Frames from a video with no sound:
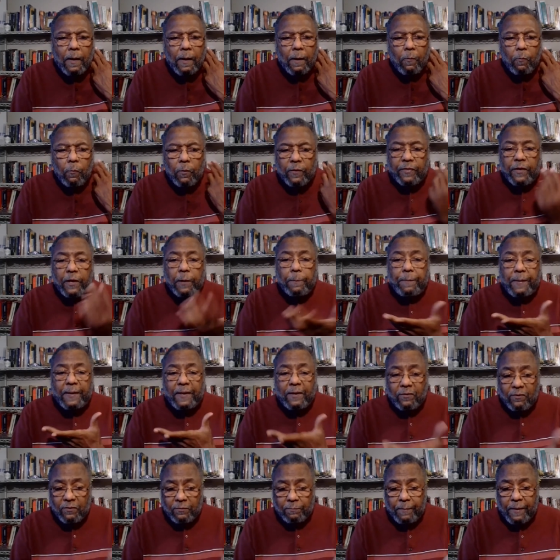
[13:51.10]
Would there be
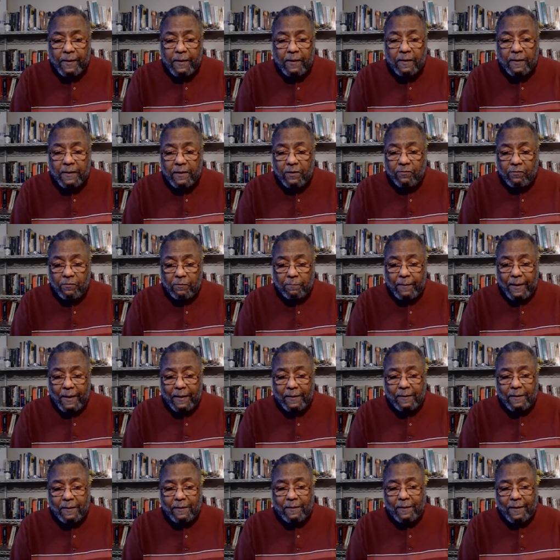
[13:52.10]
a smell that you
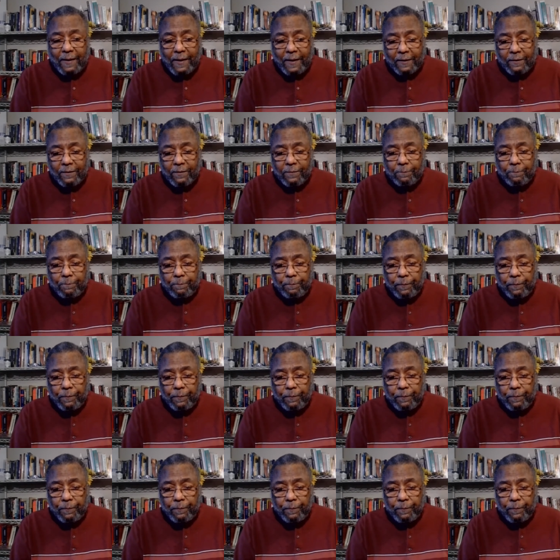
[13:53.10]
might detect?